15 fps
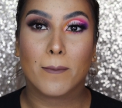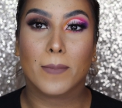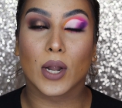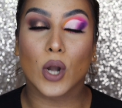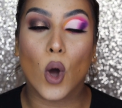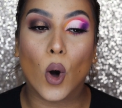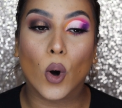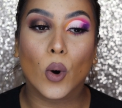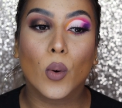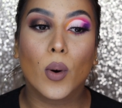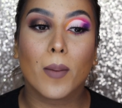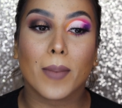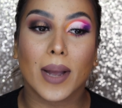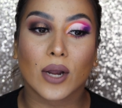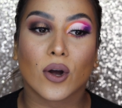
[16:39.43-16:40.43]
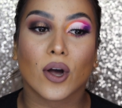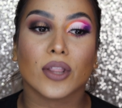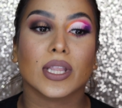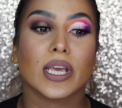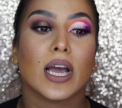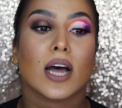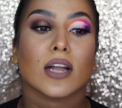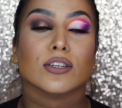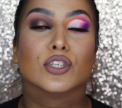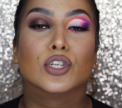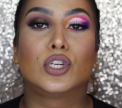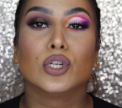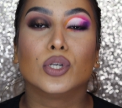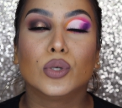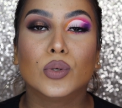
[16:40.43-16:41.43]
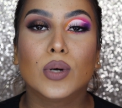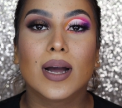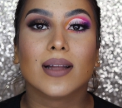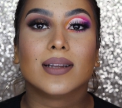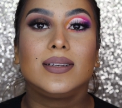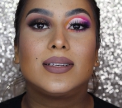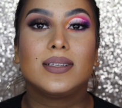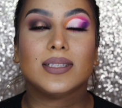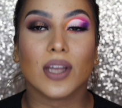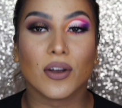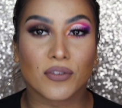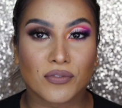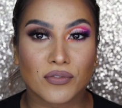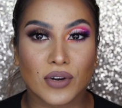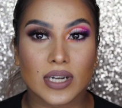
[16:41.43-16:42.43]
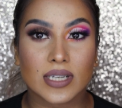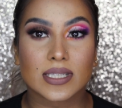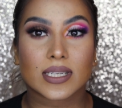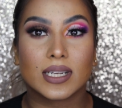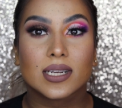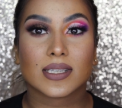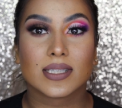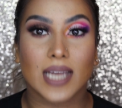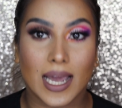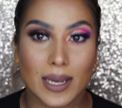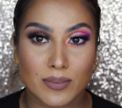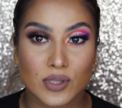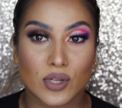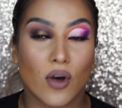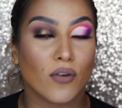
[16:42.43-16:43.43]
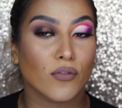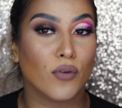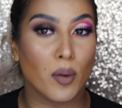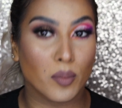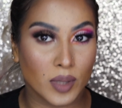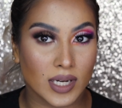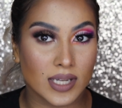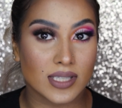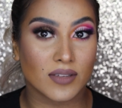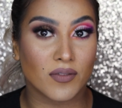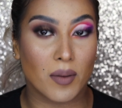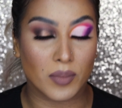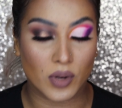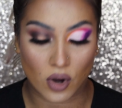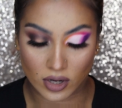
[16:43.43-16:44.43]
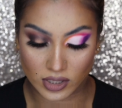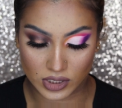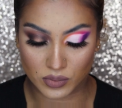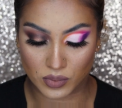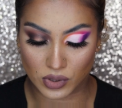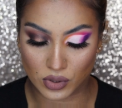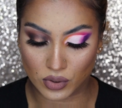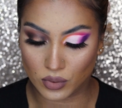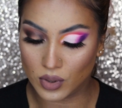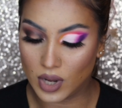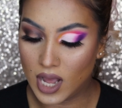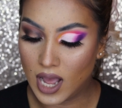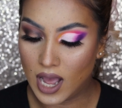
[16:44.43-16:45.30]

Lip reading: But oh my god, there are 2 different types of formulas, if I'm being honest with you.